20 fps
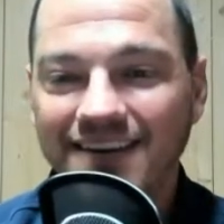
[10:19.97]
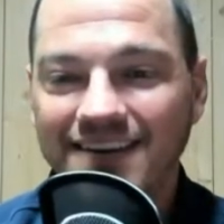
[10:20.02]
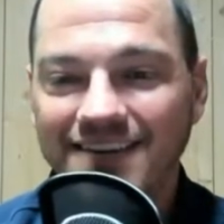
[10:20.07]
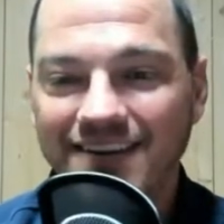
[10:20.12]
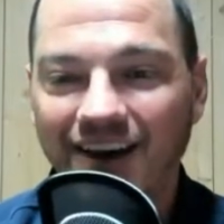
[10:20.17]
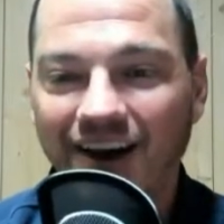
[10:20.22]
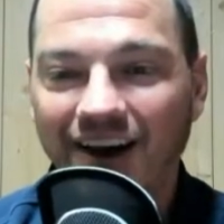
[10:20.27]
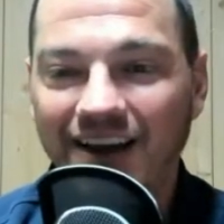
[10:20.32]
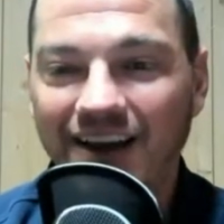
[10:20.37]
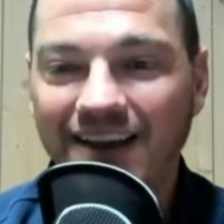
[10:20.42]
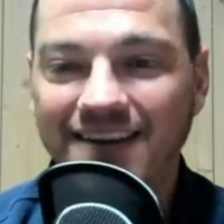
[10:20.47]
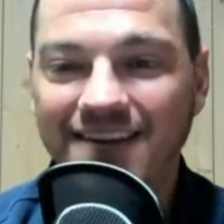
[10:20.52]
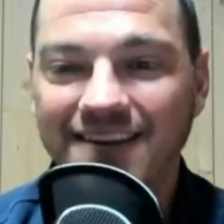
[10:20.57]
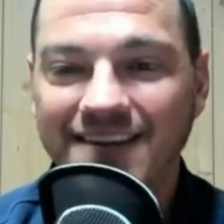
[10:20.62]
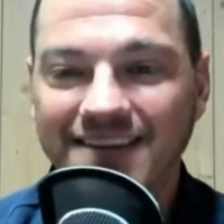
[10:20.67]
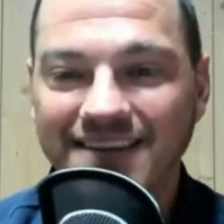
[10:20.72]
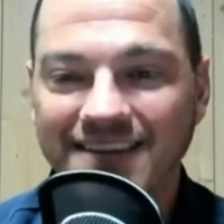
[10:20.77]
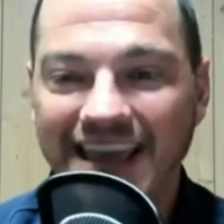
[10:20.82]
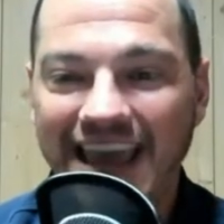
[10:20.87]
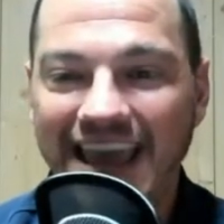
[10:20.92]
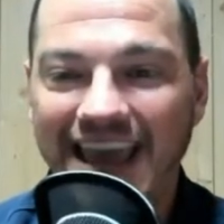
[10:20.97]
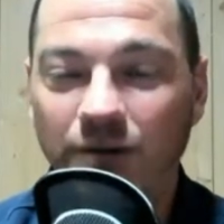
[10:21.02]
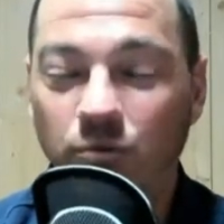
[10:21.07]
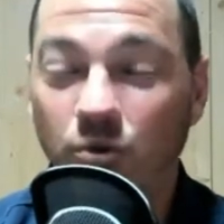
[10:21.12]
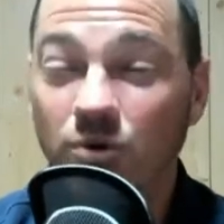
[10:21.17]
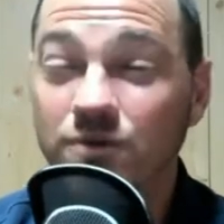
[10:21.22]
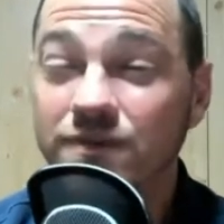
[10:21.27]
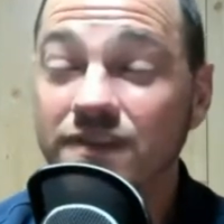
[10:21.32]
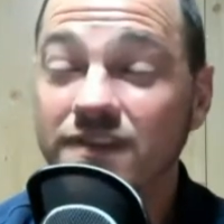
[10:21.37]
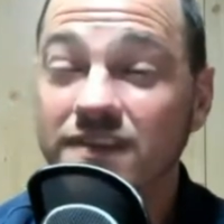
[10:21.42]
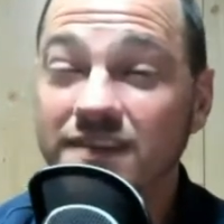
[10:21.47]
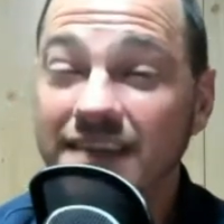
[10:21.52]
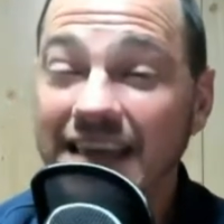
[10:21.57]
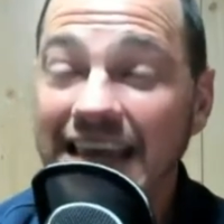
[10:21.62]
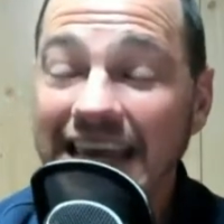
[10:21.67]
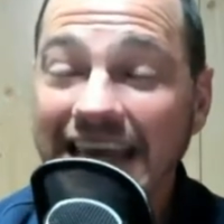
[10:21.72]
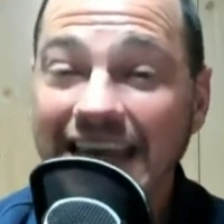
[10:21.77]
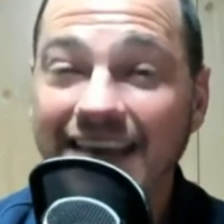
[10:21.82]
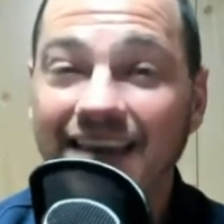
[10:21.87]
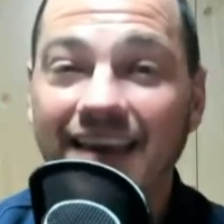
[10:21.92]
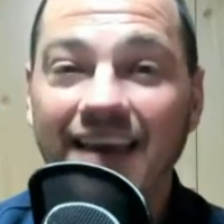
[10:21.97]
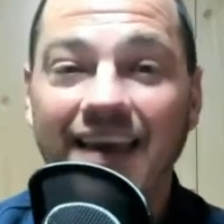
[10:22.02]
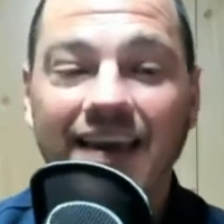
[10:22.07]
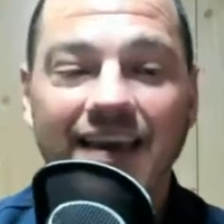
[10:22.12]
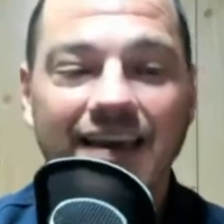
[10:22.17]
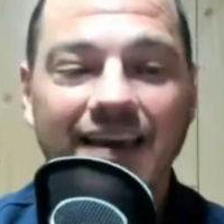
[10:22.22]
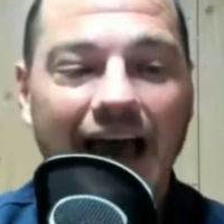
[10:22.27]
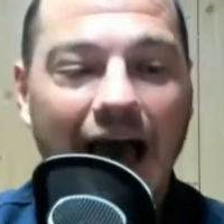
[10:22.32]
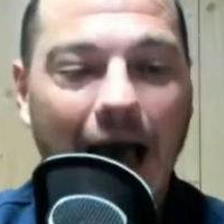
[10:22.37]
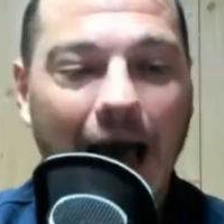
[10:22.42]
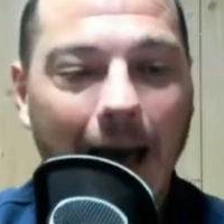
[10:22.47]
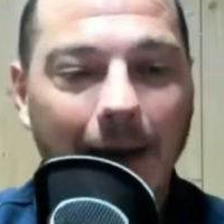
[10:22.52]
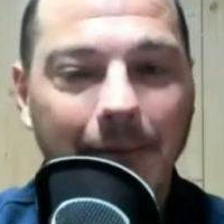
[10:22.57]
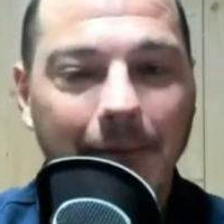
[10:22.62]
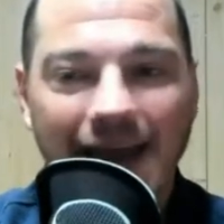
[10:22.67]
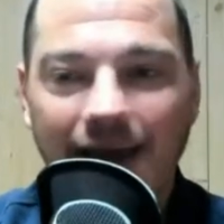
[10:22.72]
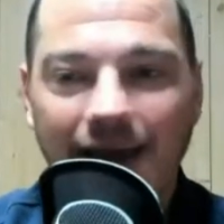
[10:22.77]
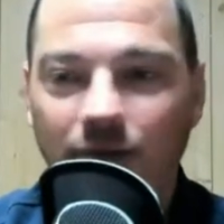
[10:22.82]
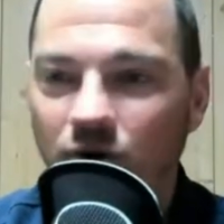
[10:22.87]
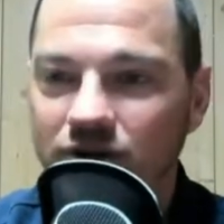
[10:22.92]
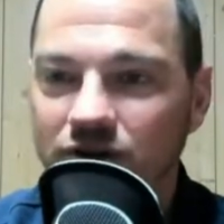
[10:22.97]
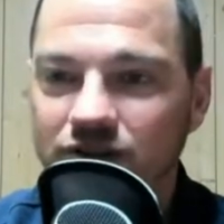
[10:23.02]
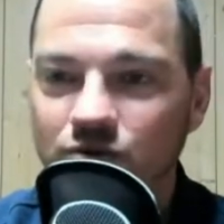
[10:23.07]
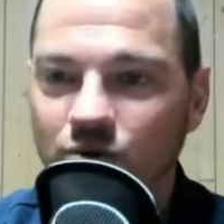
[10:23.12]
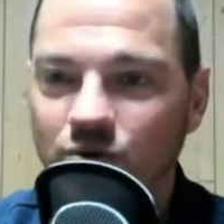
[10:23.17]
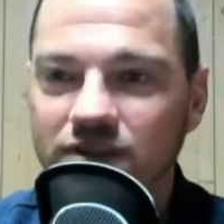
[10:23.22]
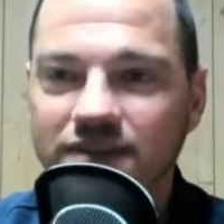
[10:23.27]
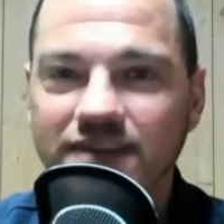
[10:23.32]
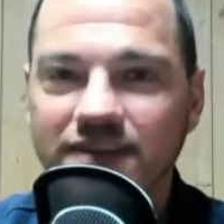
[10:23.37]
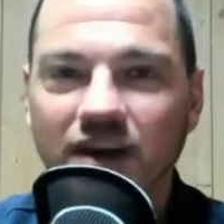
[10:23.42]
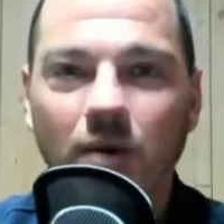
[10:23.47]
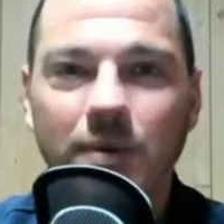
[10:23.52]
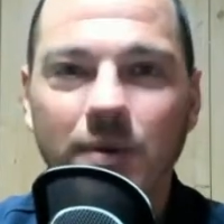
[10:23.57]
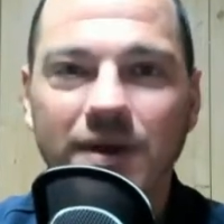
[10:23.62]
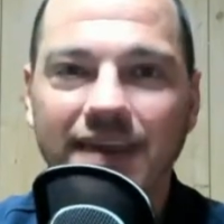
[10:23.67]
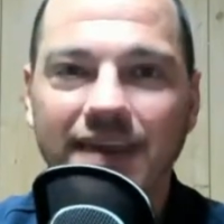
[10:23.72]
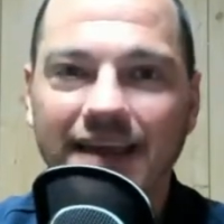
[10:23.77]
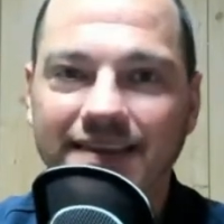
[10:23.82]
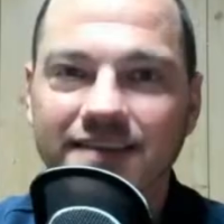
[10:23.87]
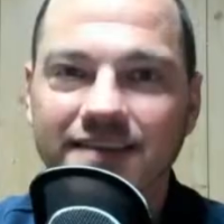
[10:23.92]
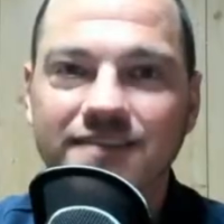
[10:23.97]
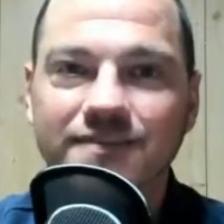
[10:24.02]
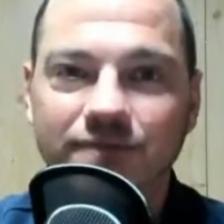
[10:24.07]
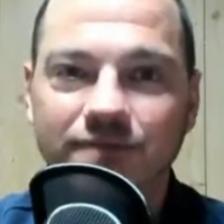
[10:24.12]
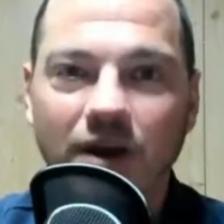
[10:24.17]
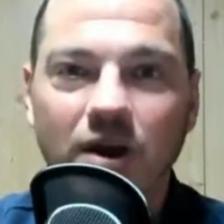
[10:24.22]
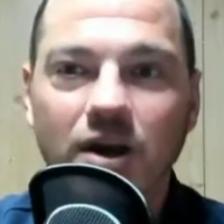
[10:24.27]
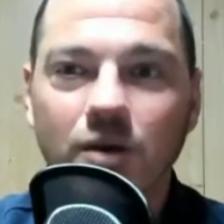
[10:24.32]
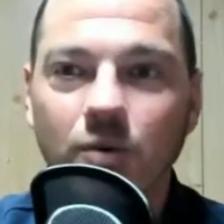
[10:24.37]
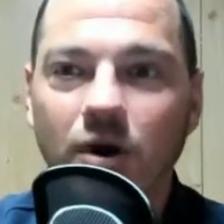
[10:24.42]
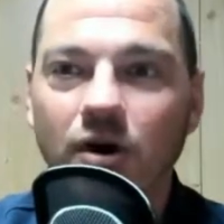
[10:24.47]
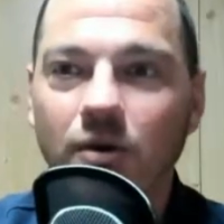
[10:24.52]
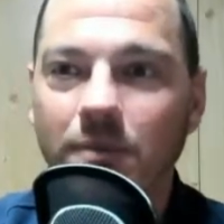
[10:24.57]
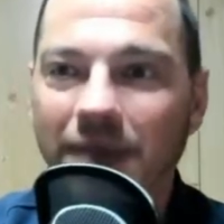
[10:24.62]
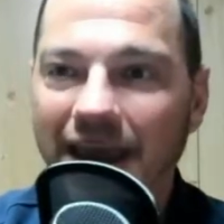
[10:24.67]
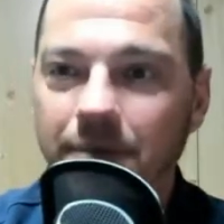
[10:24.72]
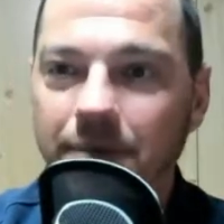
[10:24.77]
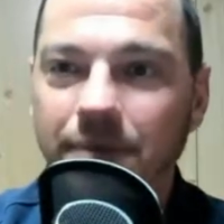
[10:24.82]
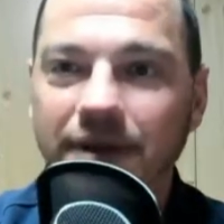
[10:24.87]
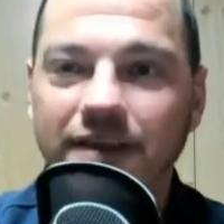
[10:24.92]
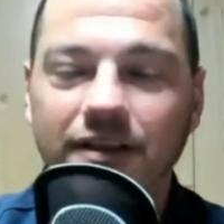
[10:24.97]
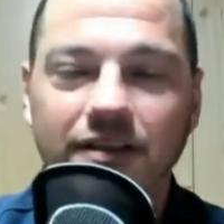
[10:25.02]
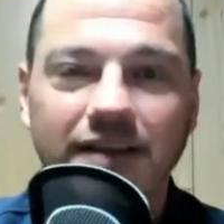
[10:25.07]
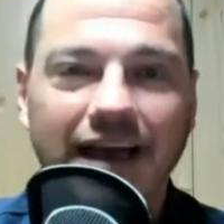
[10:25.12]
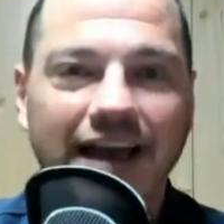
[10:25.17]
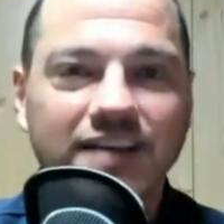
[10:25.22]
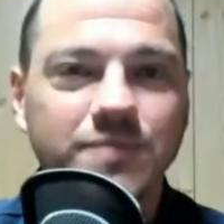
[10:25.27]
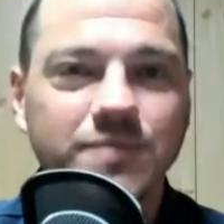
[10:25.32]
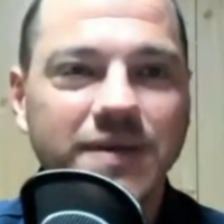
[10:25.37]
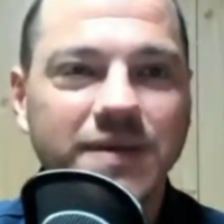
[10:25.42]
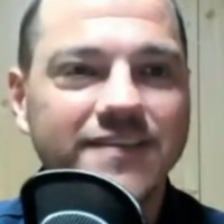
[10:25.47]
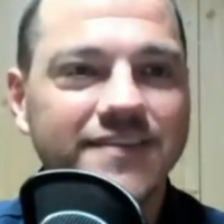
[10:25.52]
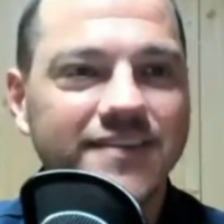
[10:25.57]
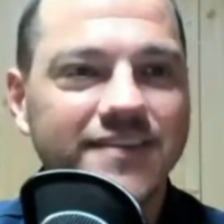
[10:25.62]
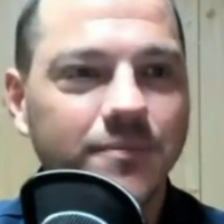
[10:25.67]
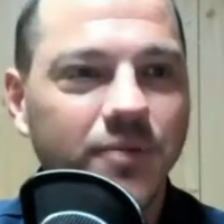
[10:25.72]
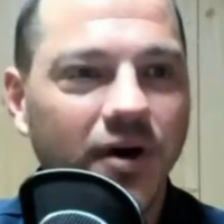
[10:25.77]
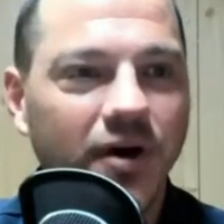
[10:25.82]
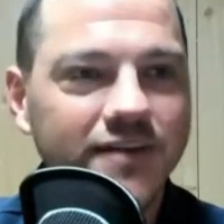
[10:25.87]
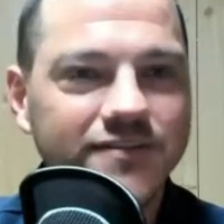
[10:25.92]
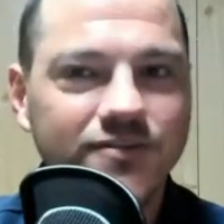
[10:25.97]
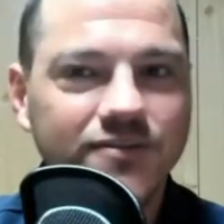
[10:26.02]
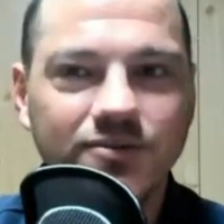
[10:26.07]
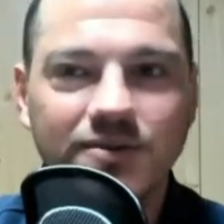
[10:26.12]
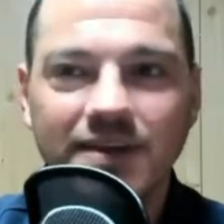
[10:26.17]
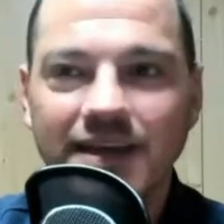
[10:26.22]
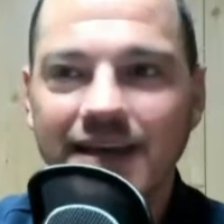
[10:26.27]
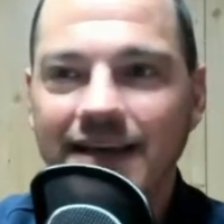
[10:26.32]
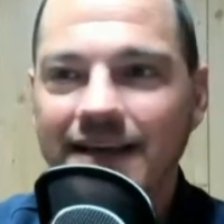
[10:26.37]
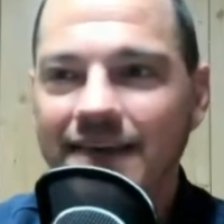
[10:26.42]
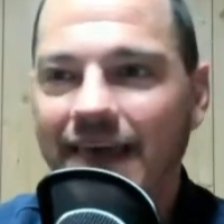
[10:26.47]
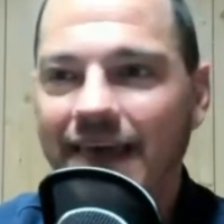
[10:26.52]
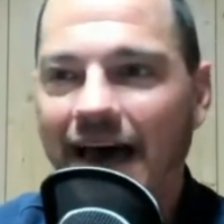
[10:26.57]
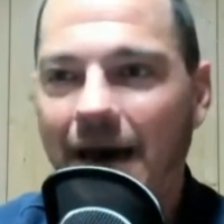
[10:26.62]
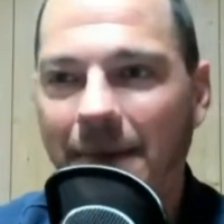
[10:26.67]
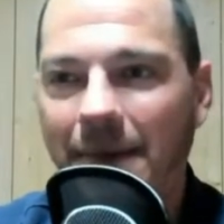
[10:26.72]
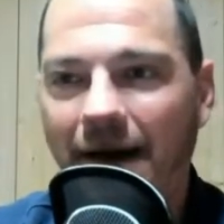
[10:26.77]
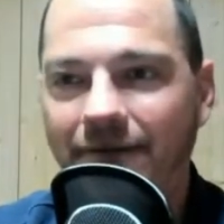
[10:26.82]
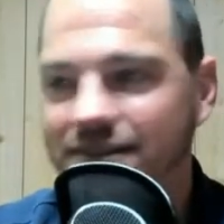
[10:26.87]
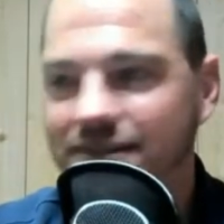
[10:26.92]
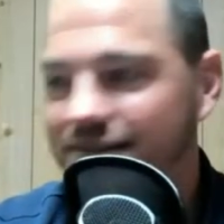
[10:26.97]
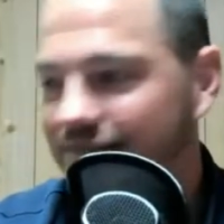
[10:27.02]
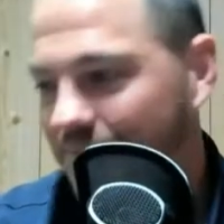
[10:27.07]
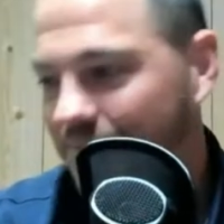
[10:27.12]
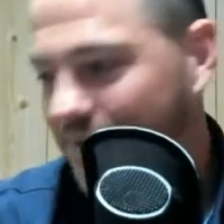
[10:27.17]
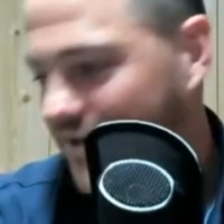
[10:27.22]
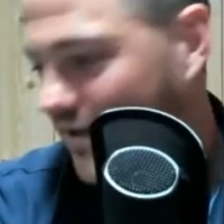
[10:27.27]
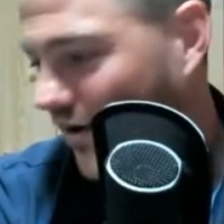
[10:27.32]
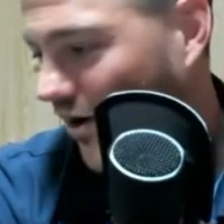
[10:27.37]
done yet. We'll see. Had one source tell me that this very well may be the last piece of the puzzle. Obviously, with it